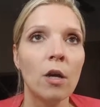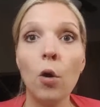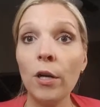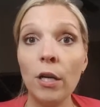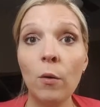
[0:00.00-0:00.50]

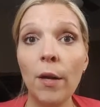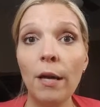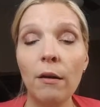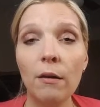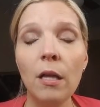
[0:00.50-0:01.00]
coconut
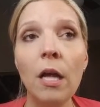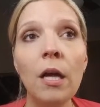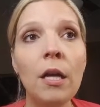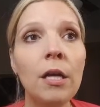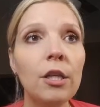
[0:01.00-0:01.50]
oil,
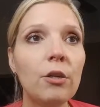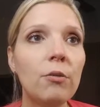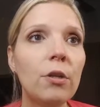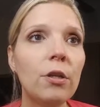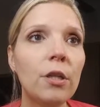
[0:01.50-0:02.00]

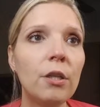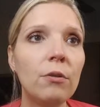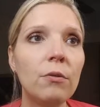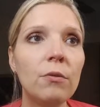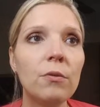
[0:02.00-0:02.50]
you could
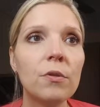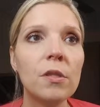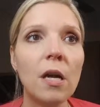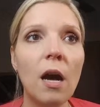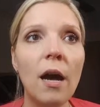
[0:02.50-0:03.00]

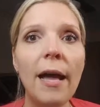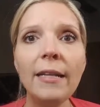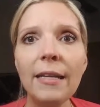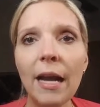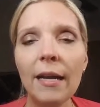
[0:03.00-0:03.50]
use
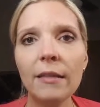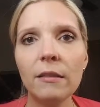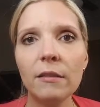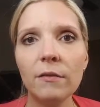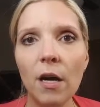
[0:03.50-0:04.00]
any kind
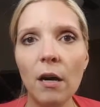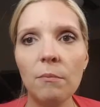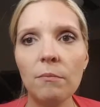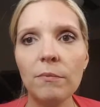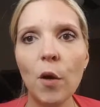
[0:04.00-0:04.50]
of
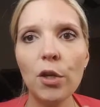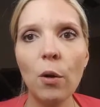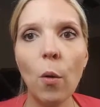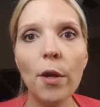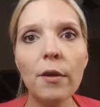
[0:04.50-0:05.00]

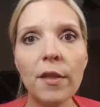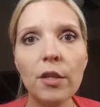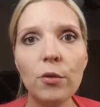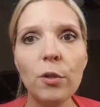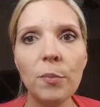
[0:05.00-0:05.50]
oil that
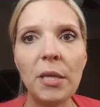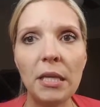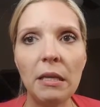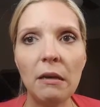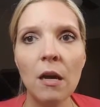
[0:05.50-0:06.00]
you would
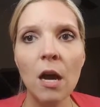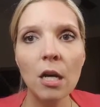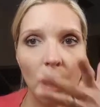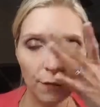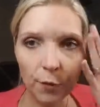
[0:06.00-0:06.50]
be
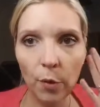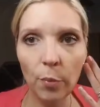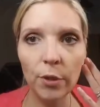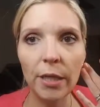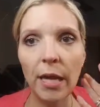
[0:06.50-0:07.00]
comfortable
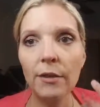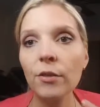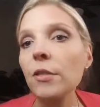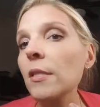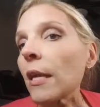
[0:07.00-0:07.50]
putting on
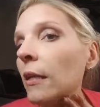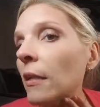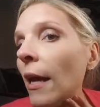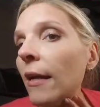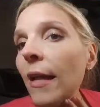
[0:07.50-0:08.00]
your
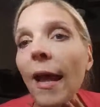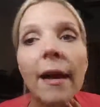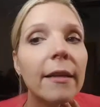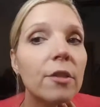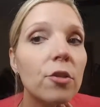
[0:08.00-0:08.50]
skin and
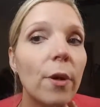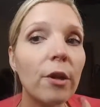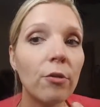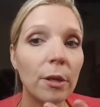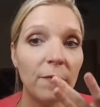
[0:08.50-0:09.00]
add it to a
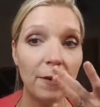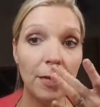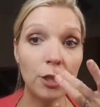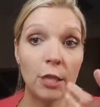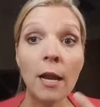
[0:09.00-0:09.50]
cream
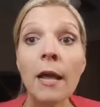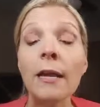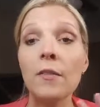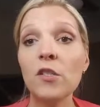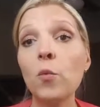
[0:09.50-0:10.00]
foundation.
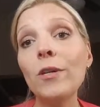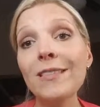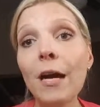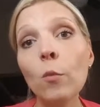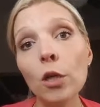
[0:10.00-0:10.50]
Now this will
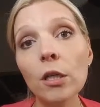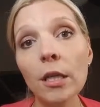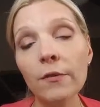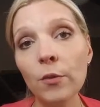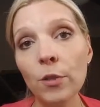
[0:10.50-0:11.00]
not work
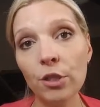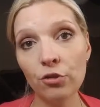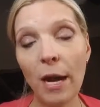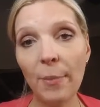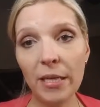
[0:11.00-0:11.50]
if you were to
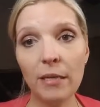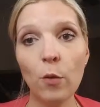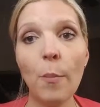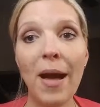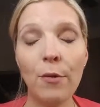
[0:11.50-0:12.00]
drop it
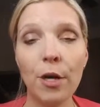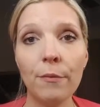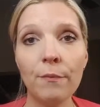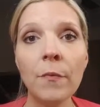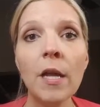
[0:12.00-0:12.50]
into a
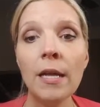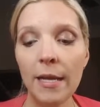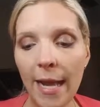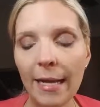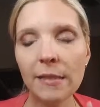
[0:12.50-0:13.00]
powder.
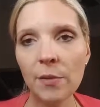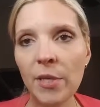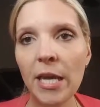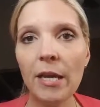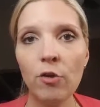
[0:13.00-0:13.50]
It has to
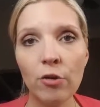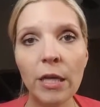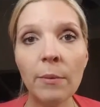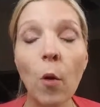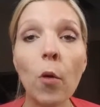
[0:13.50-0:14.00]
be a
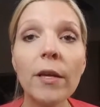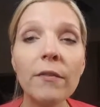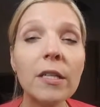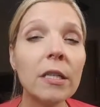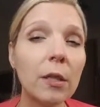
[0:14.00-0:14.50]
cream or
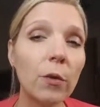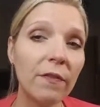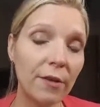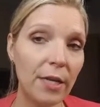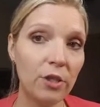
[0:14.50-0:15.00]
even a liquid
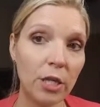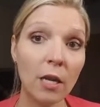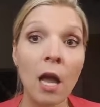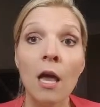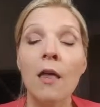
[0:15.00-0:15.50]

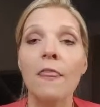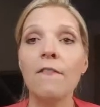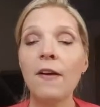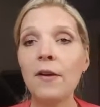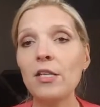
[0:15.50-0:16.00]
foundation. The
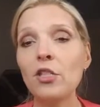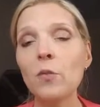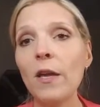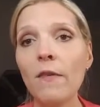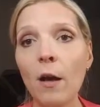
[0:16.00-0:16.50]
foundations
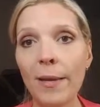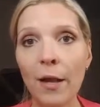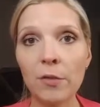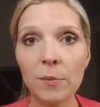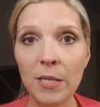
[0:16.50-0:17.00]
we have coming
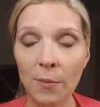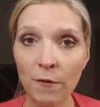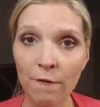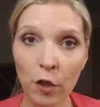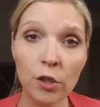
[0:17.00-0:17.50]
out September
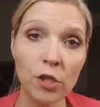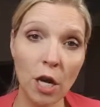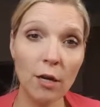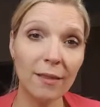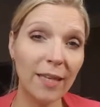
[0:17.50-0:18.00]
1st
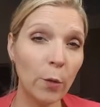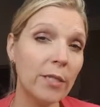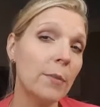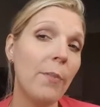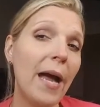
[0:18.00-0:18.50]
are a
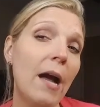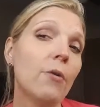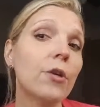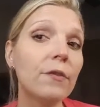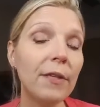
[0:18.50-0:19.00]
liquid to
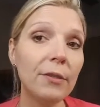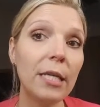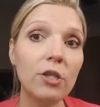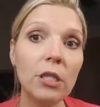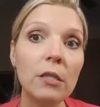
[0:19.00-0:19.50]
powder
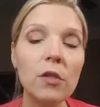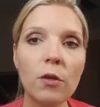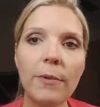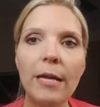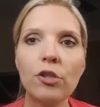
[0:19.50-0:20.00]
foundation,
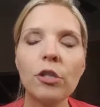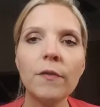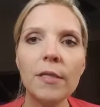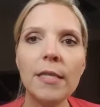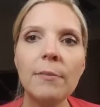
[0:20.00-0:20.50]
so I'm not sure
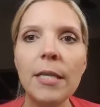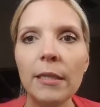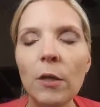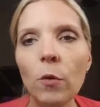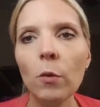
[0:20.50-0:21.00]
if the same
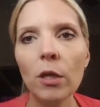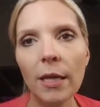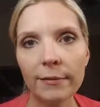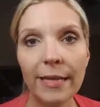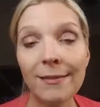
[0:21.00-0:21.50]
technique will work.
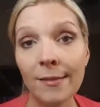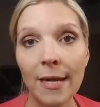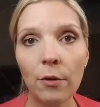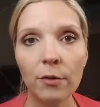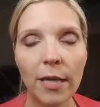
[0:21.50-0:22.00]
I'll test it
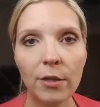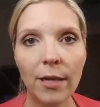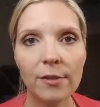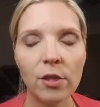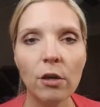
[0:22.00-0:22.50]
out and let you
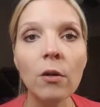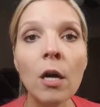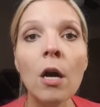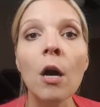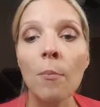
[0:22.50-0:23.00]
guys know.
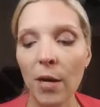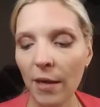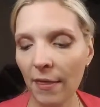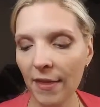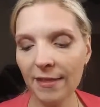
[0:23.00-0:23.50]

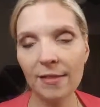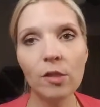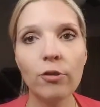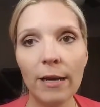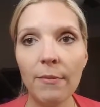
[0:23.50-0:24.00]
But this is a
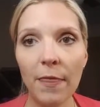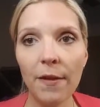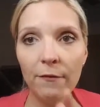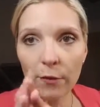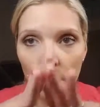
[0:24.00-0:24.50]
great
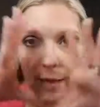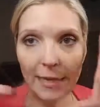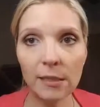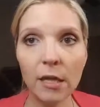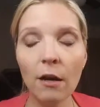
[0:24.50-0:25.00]
method for
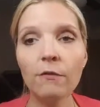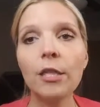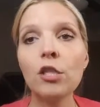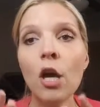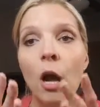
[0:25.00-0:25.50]
lots of
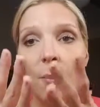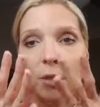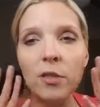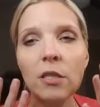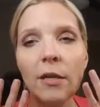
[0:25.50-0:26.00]
coverage, but
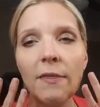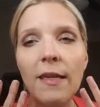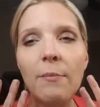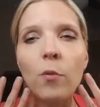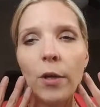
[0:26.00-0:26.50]
you still get
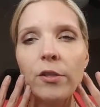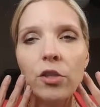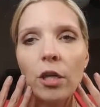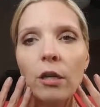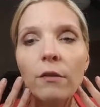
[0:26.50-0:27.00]
that
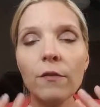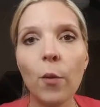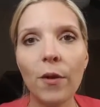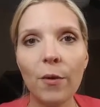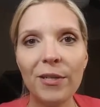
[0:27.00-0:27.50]
moisture
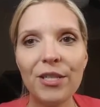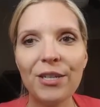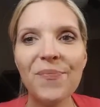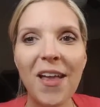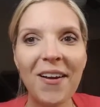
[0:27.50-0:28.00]
for the
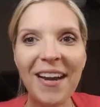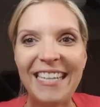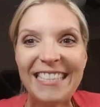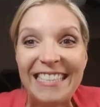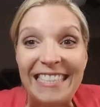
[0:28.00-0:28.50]
winter. All right.